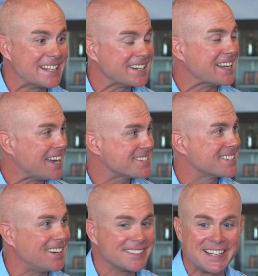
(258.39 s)
kick-ass
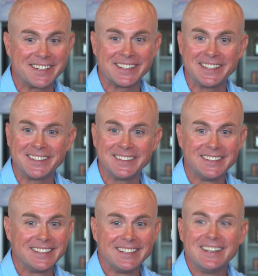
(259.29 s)
cocktail here.
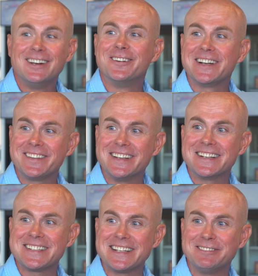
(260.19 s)
What do you
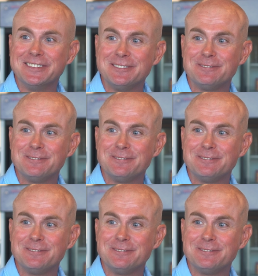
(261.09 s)
think, Steve?